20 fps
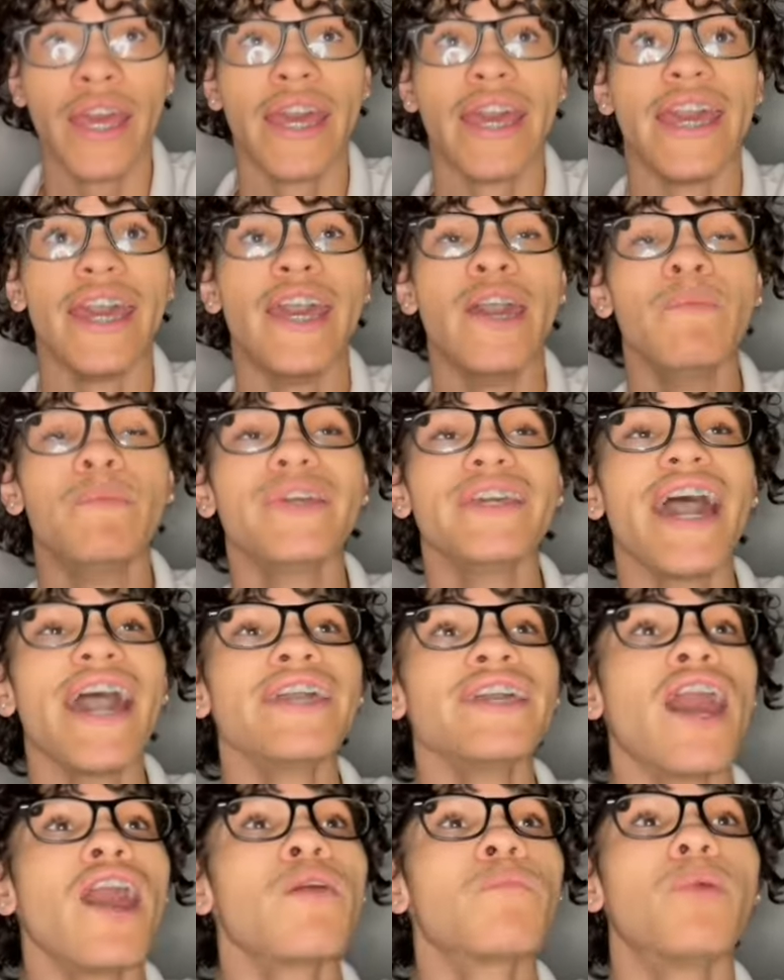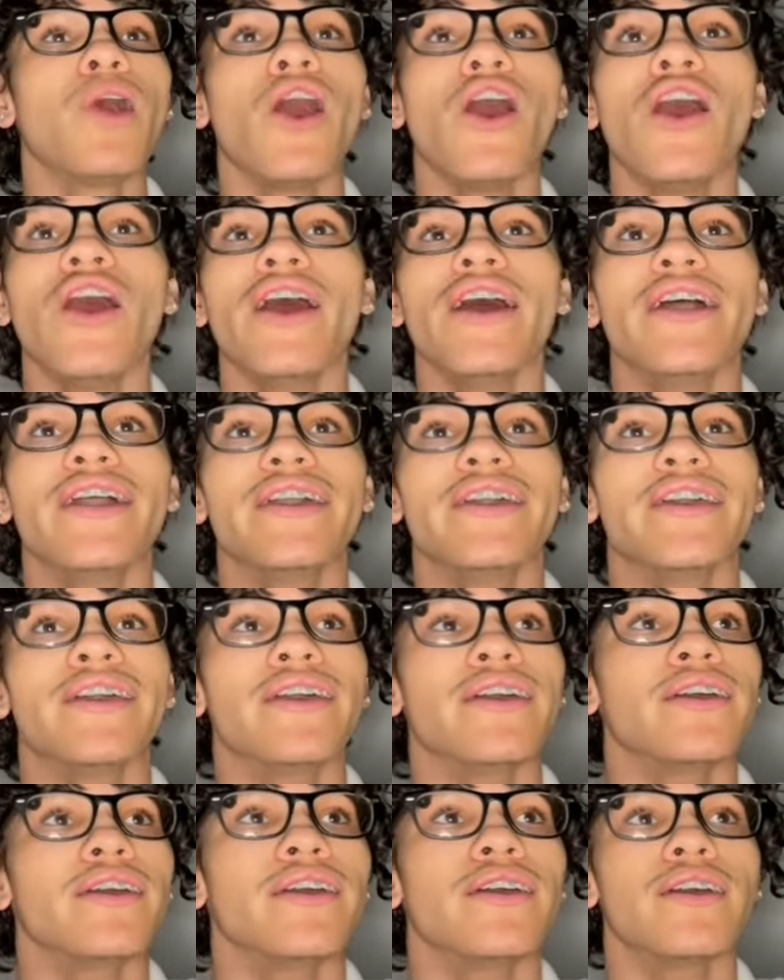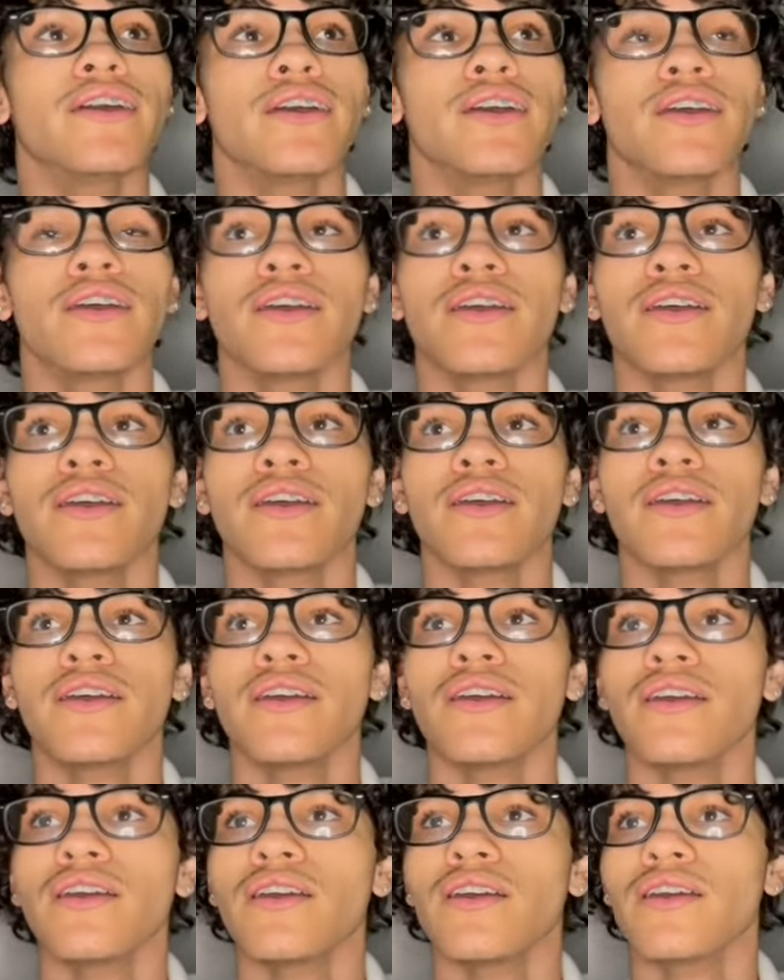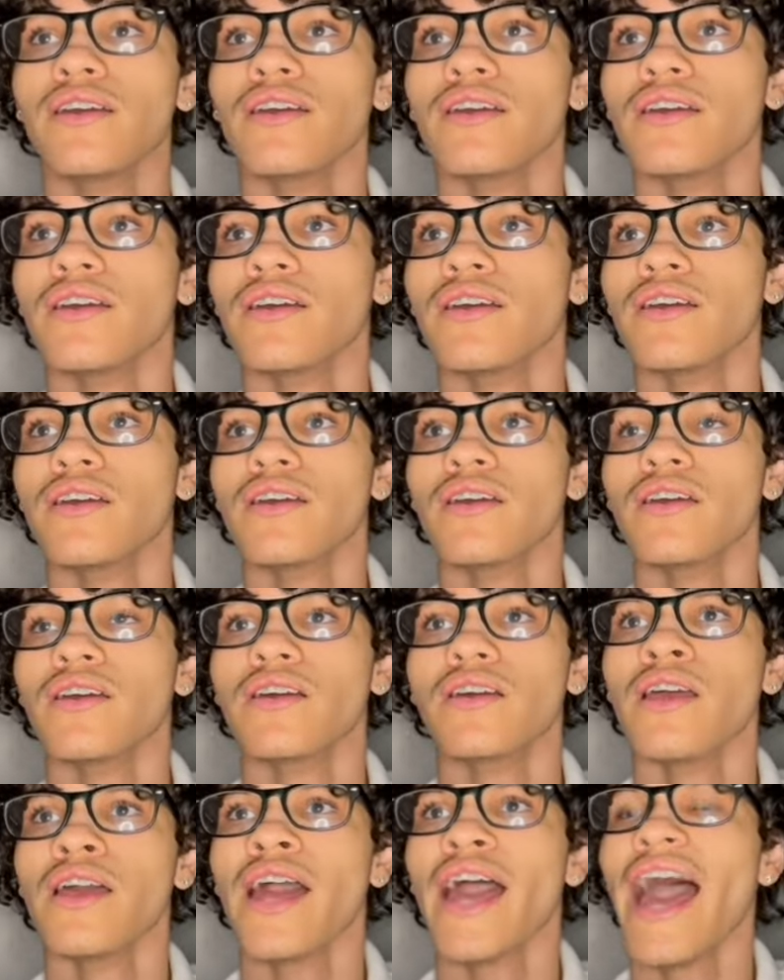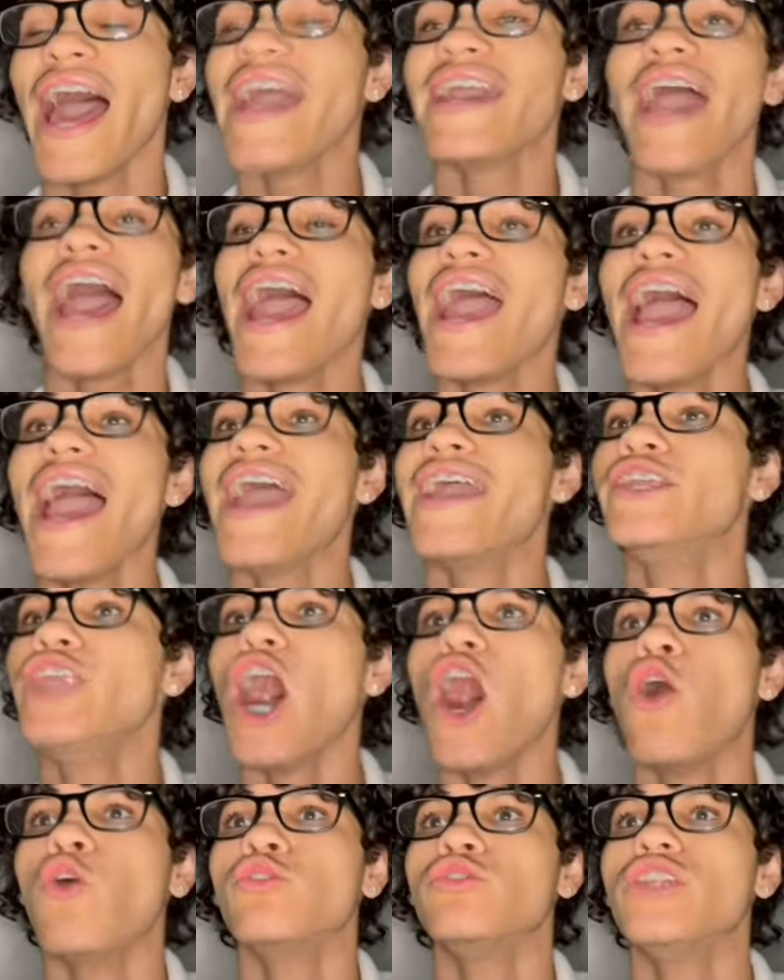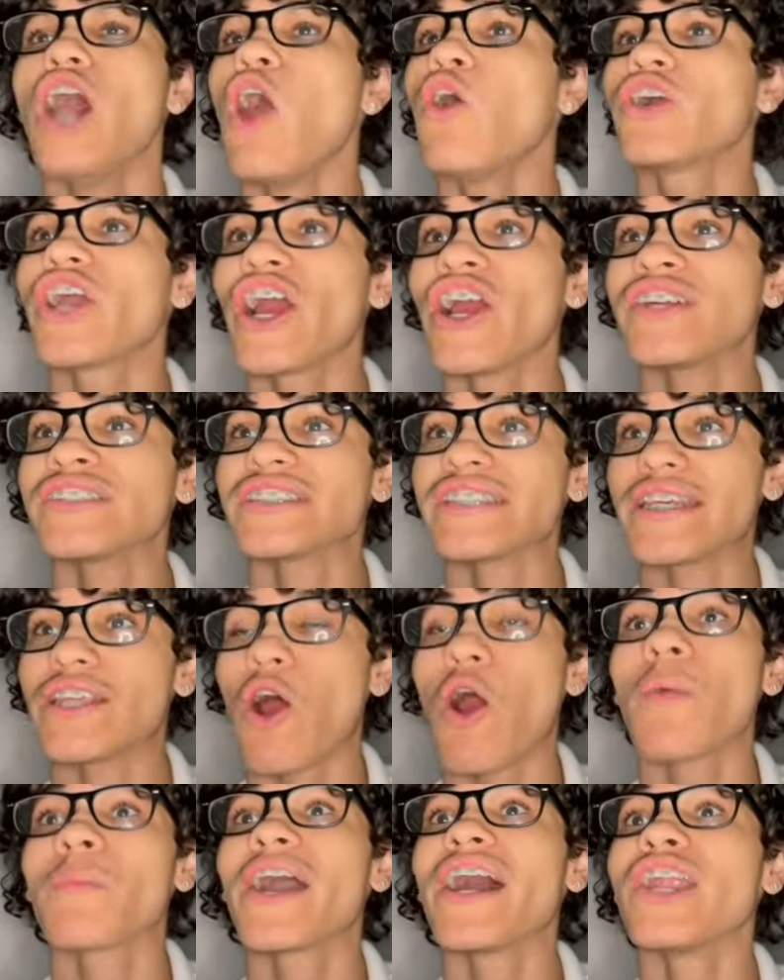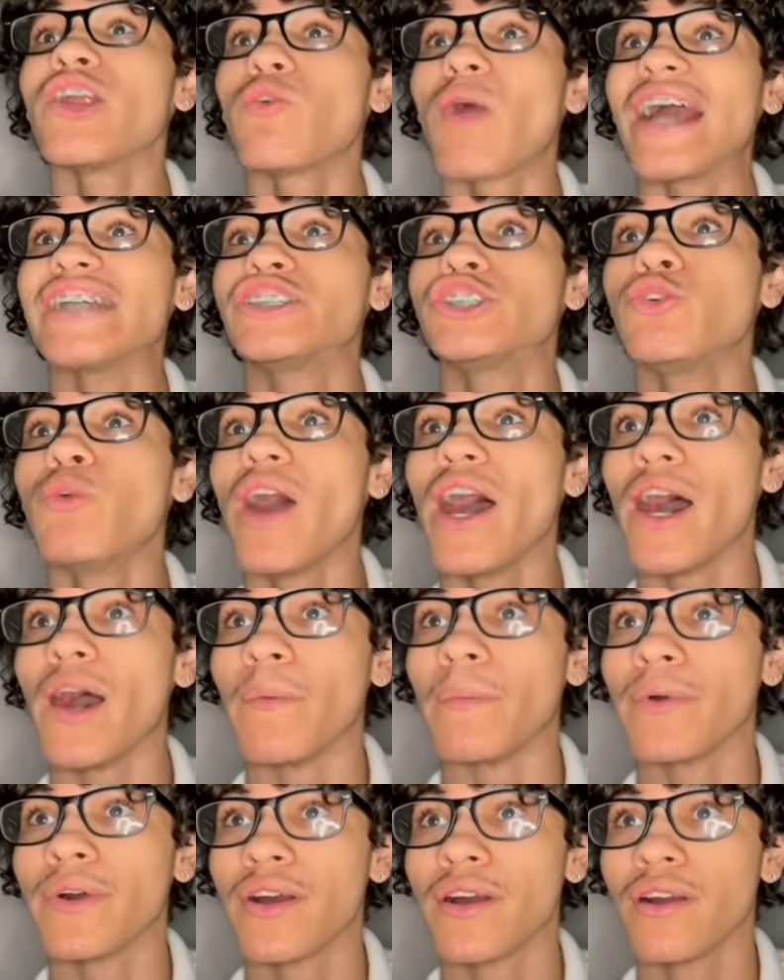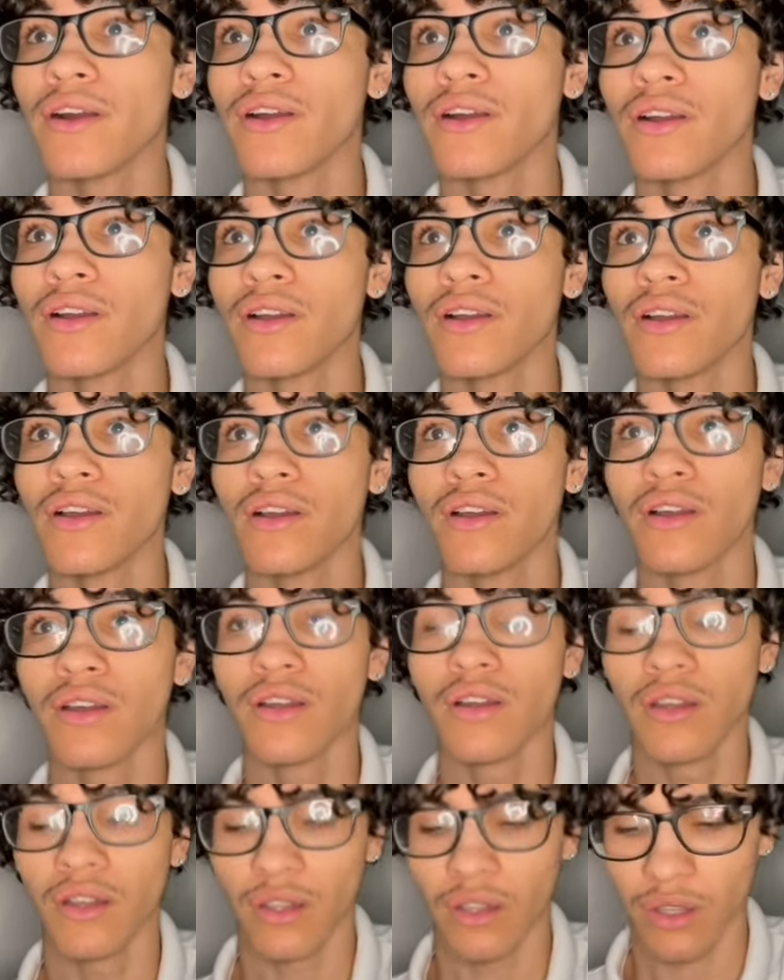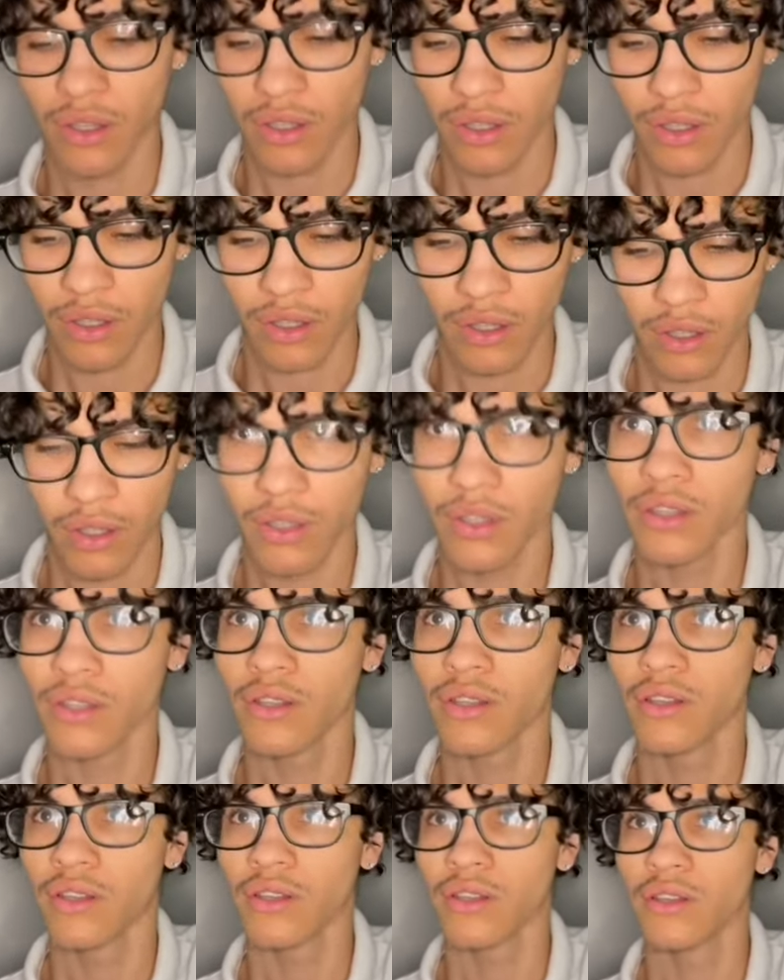NBA Young Boy. I say, what it is? 4K Trey, bitch. Hey, hey, hey, no, no cursing, or I'm gonna write you up. Hey, say, you lucky I don't want to speak on that.